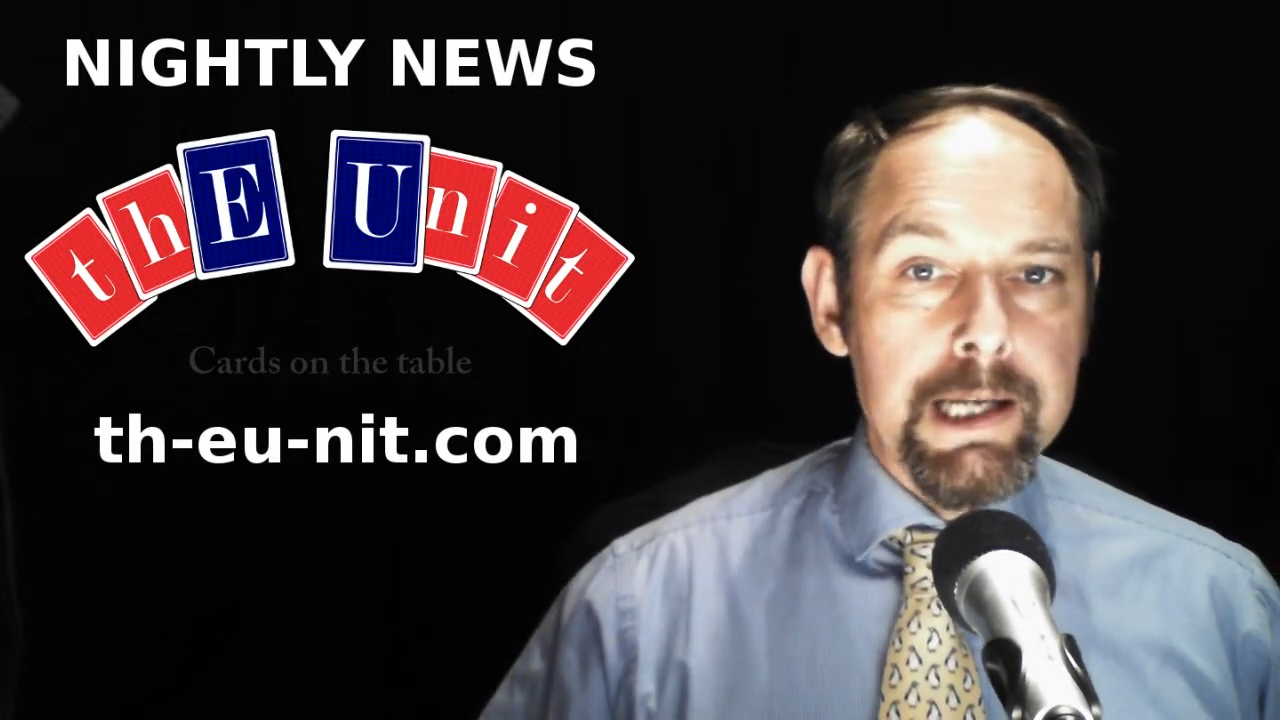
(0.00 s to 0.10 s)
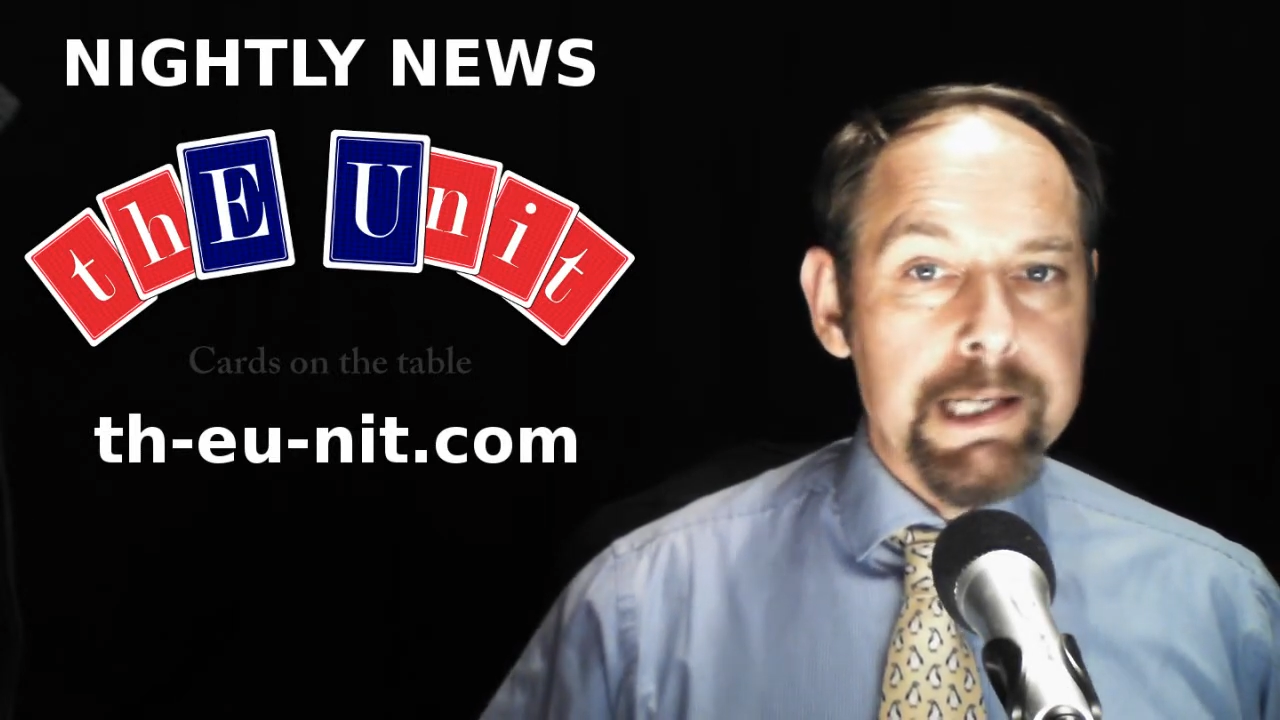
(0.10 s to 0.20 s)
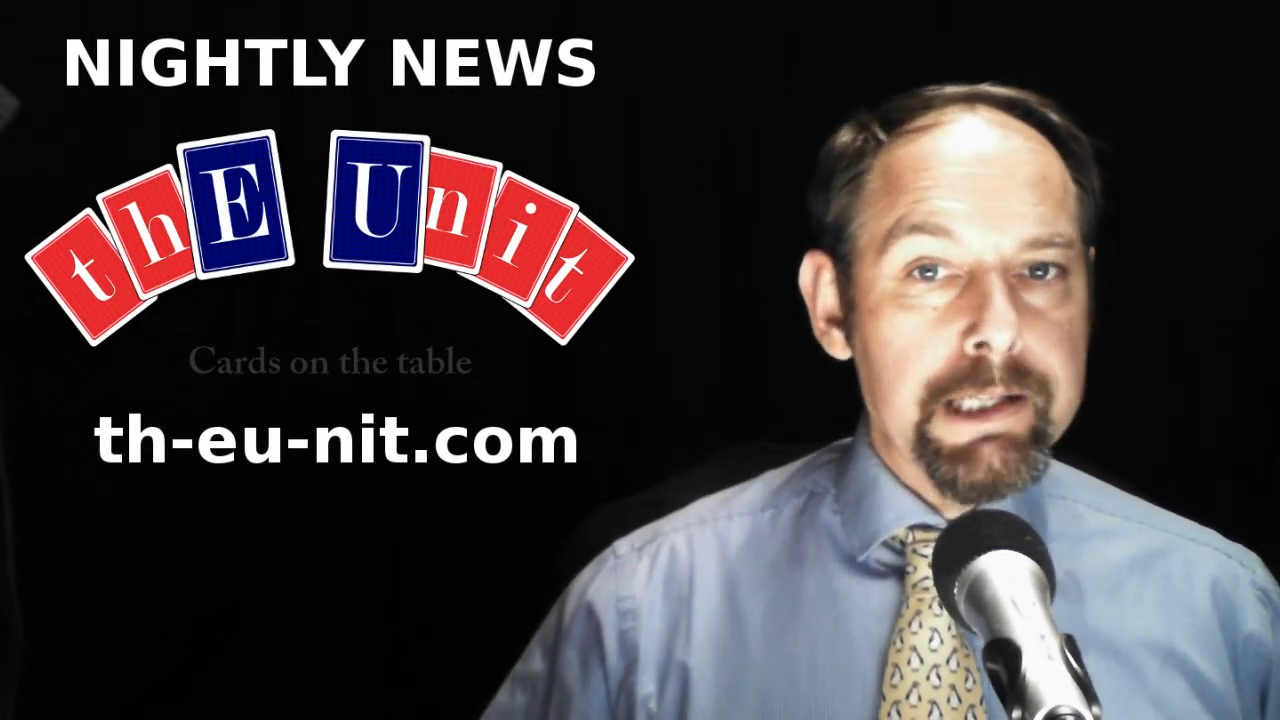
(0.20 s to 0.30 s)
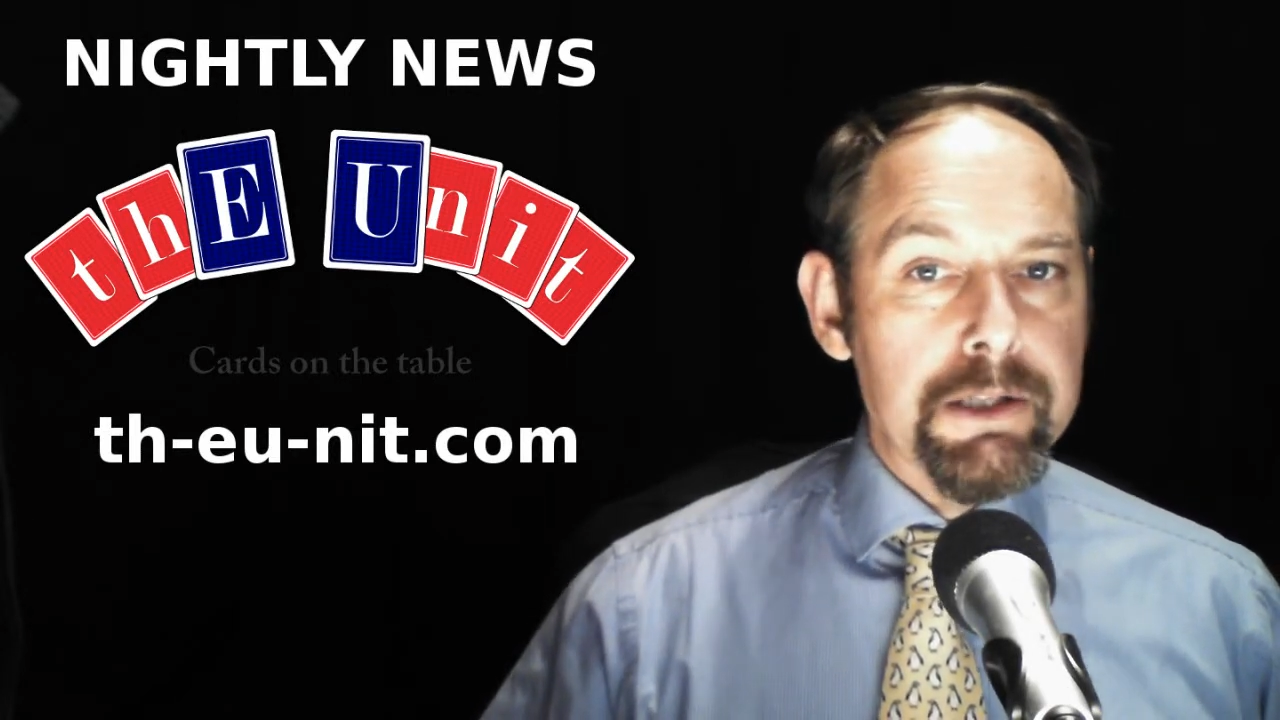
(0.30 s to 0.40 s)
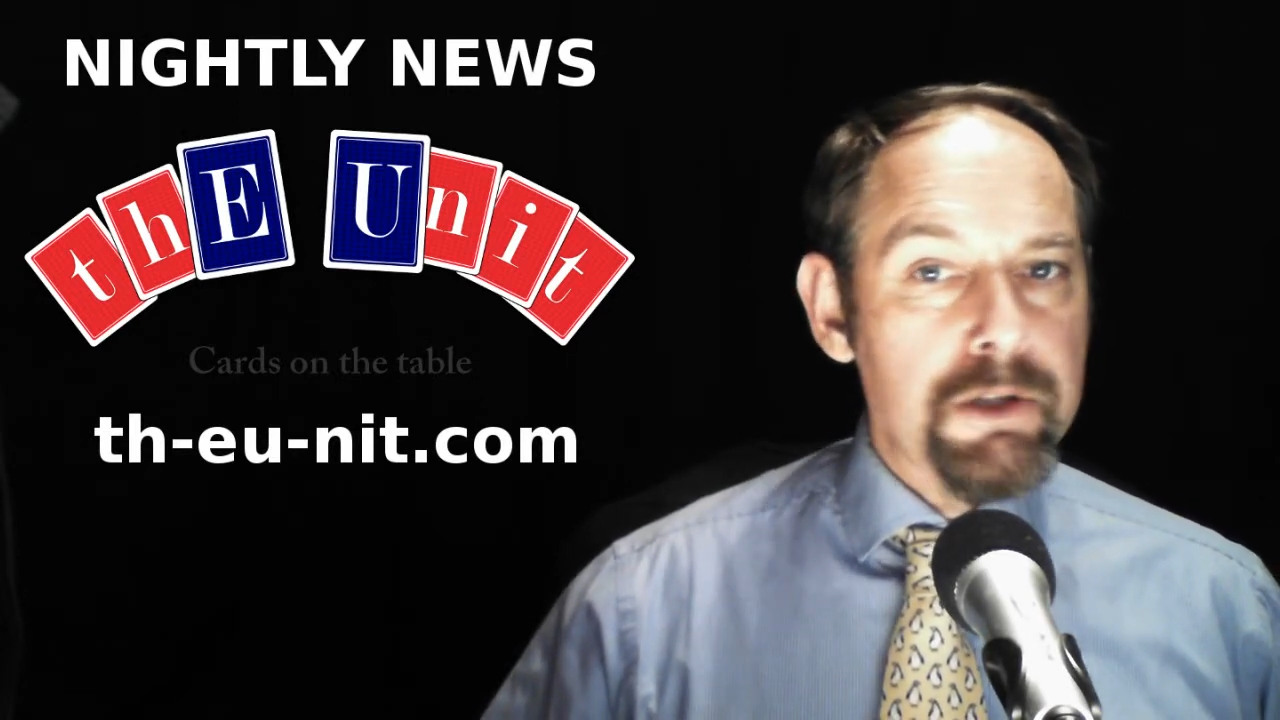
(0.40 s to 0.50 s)

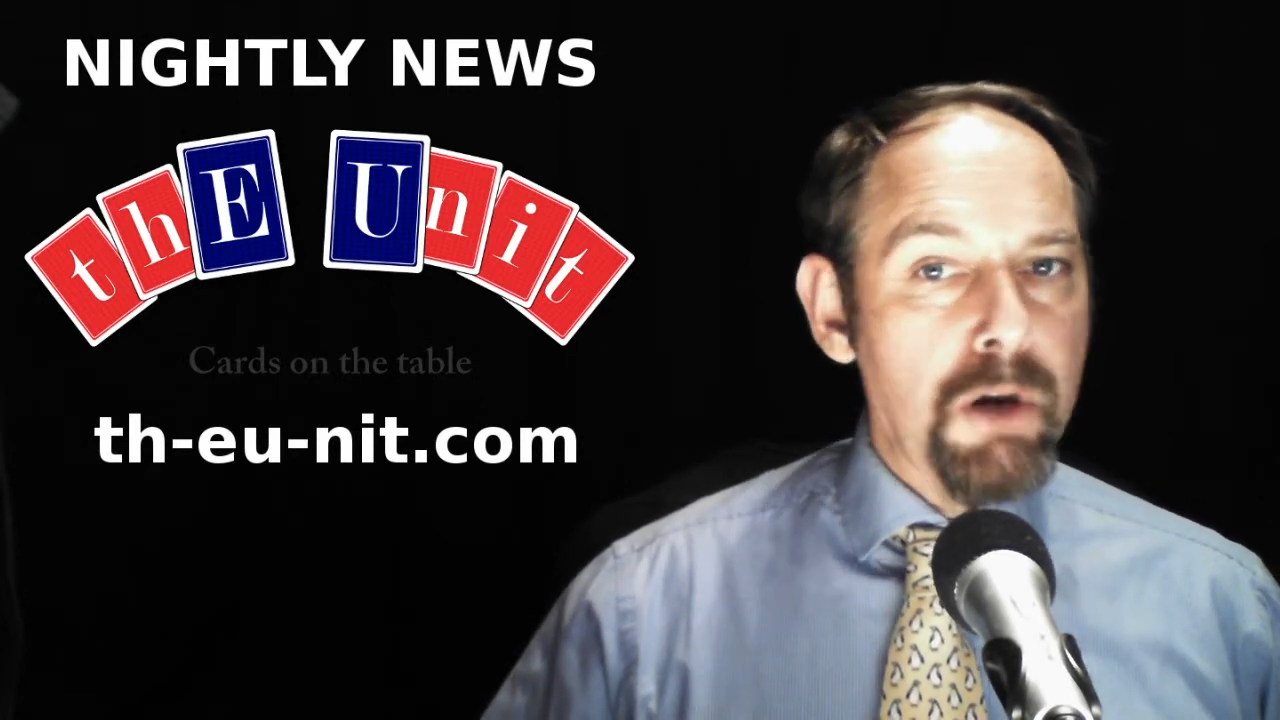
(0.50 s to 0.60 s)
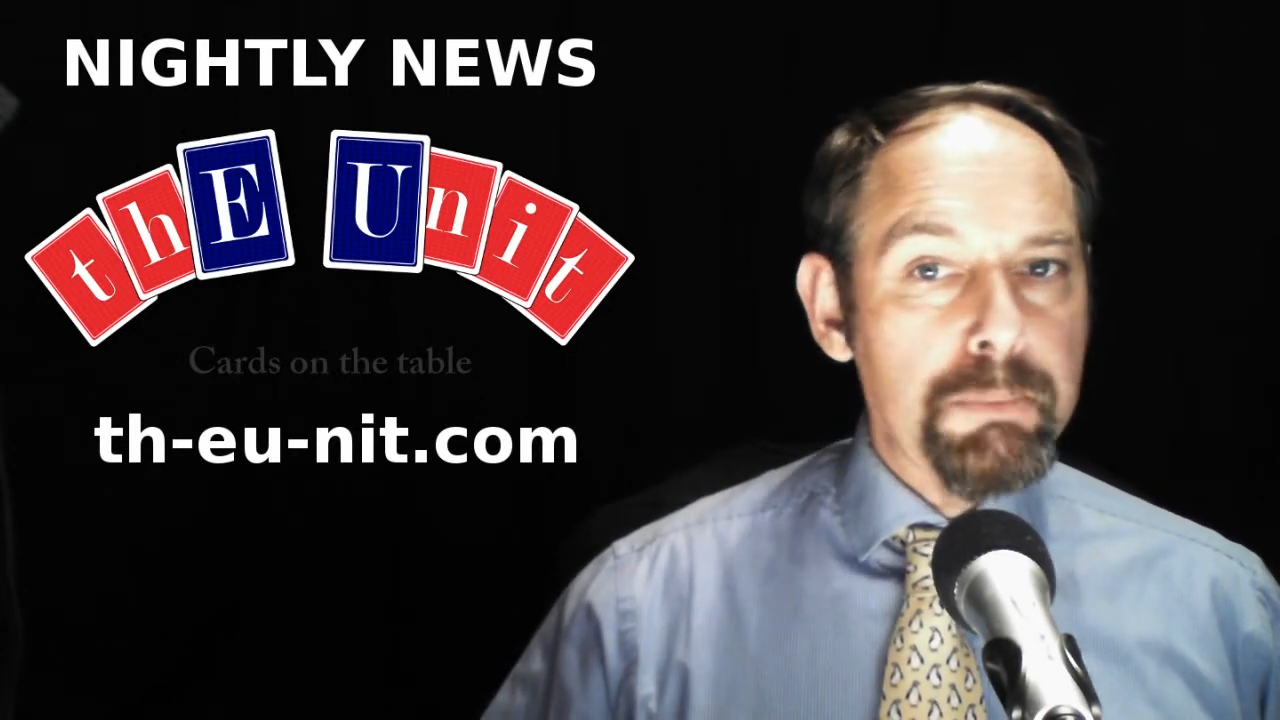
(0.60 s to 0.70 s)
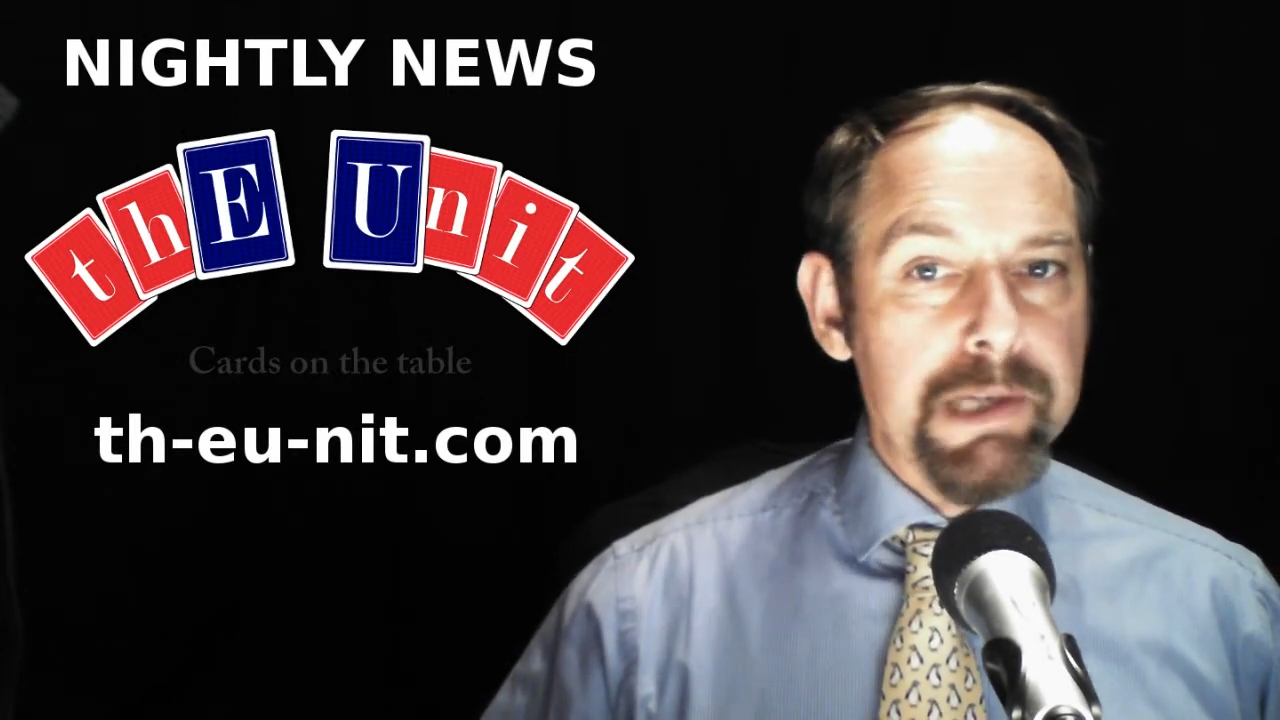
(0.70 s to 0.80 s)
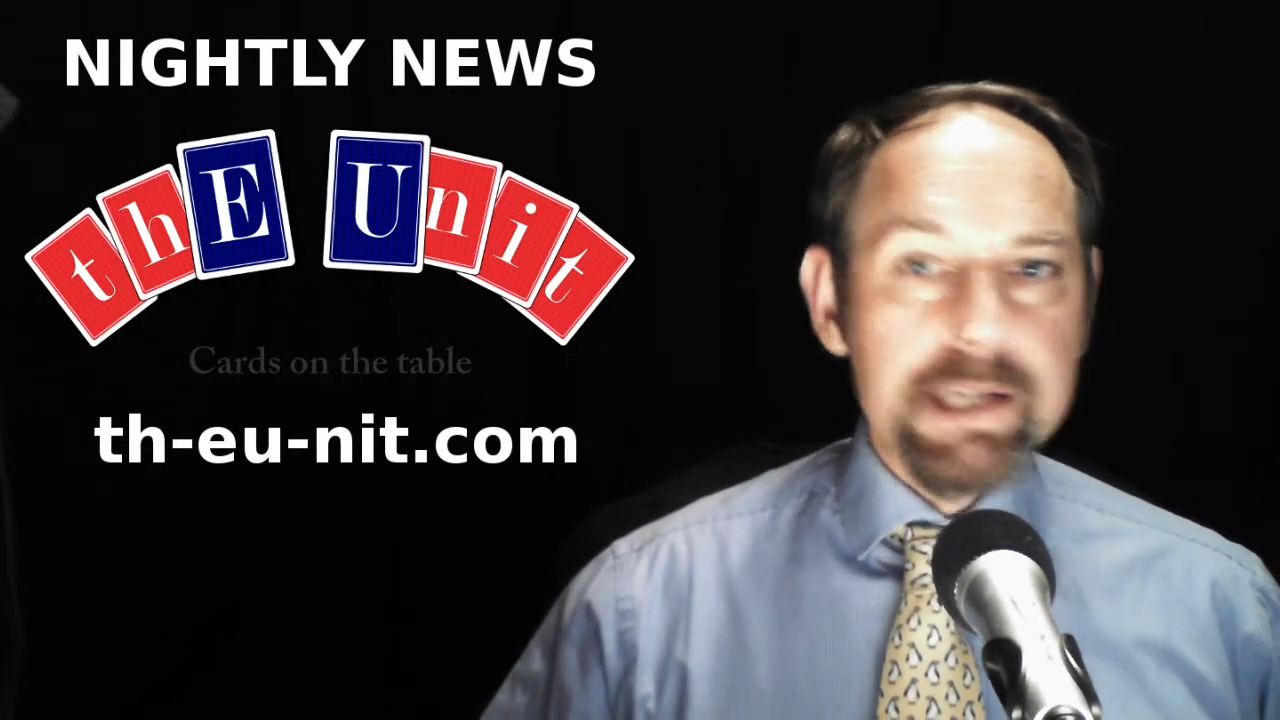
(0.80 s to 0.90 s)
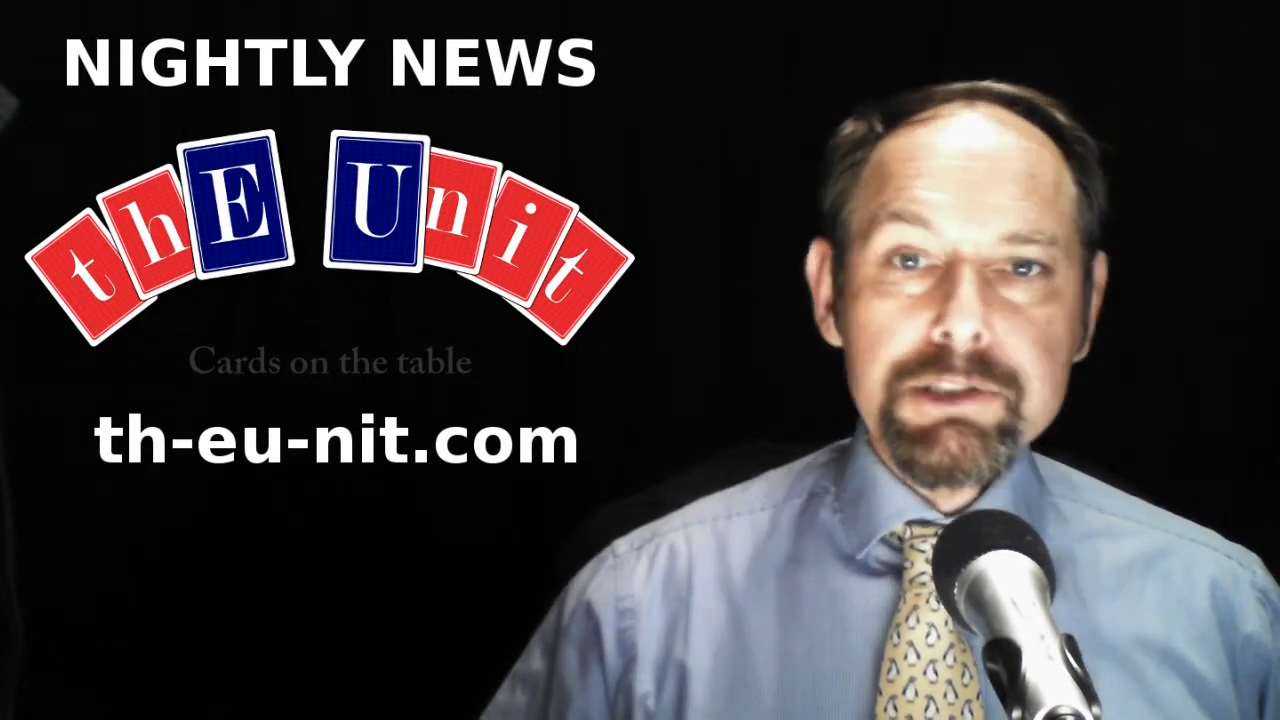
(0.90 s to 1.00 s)
he
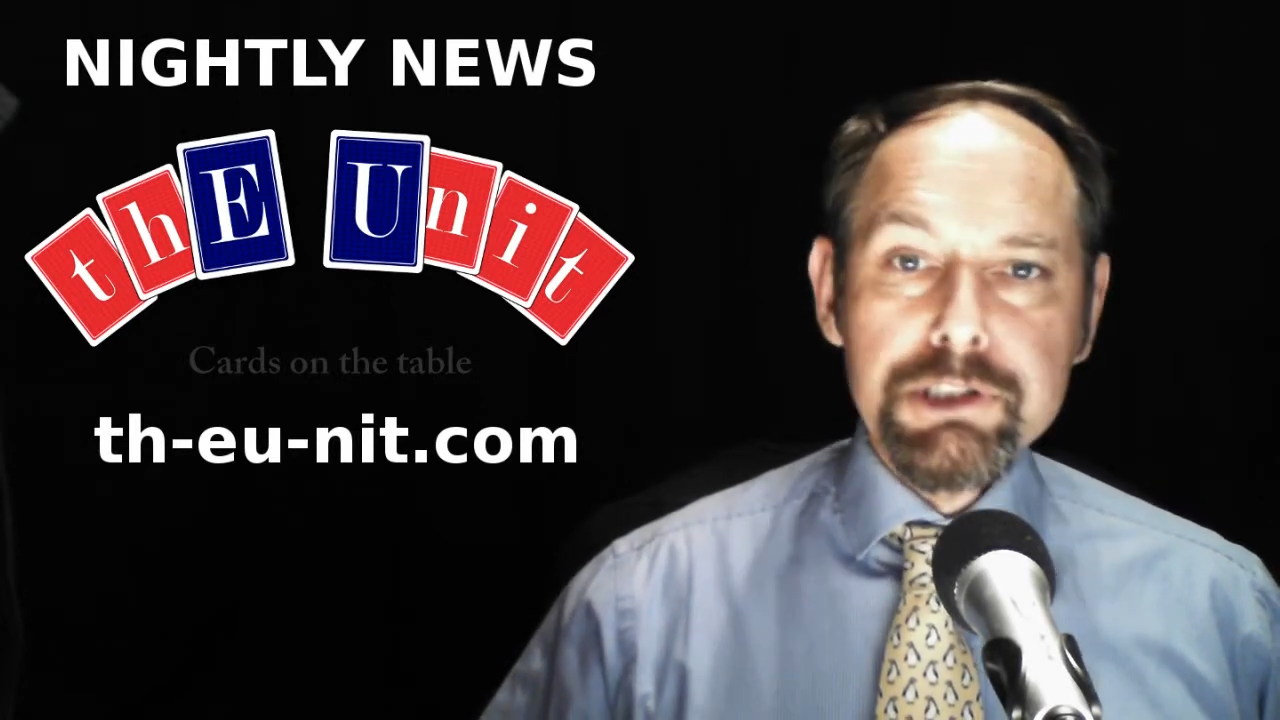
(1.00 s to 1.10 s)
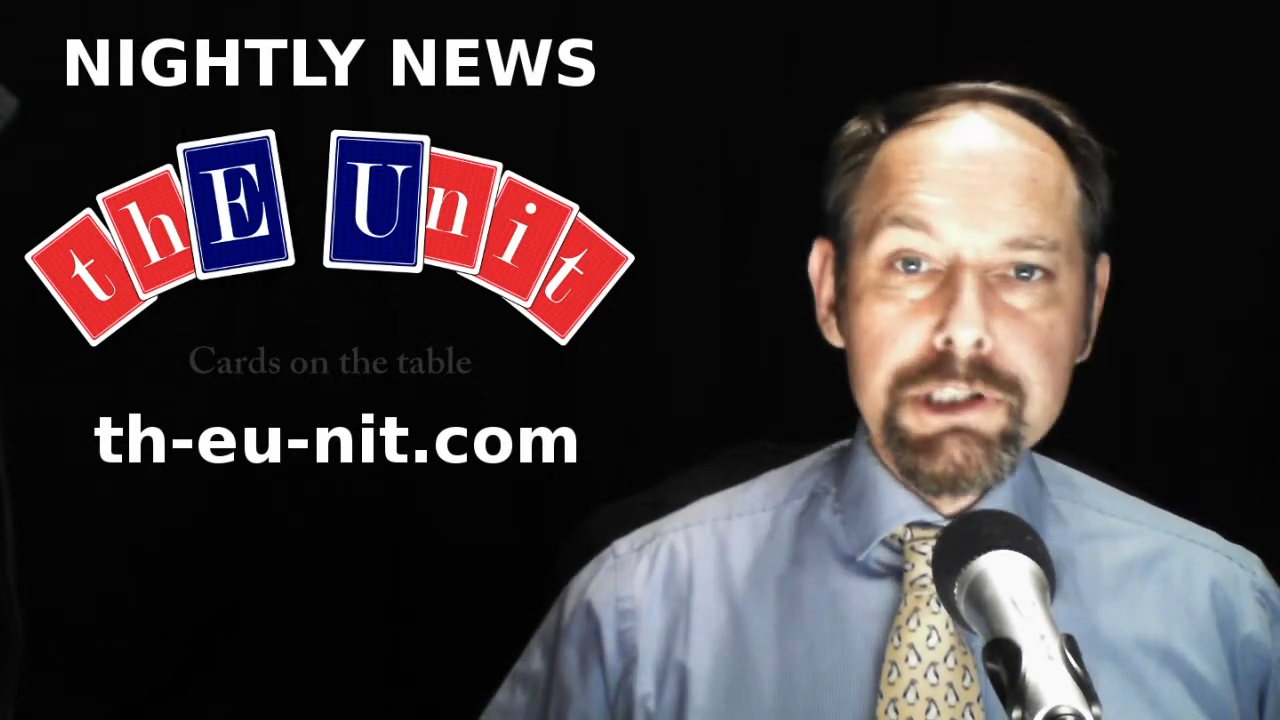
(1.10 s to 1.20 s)
cannot pick and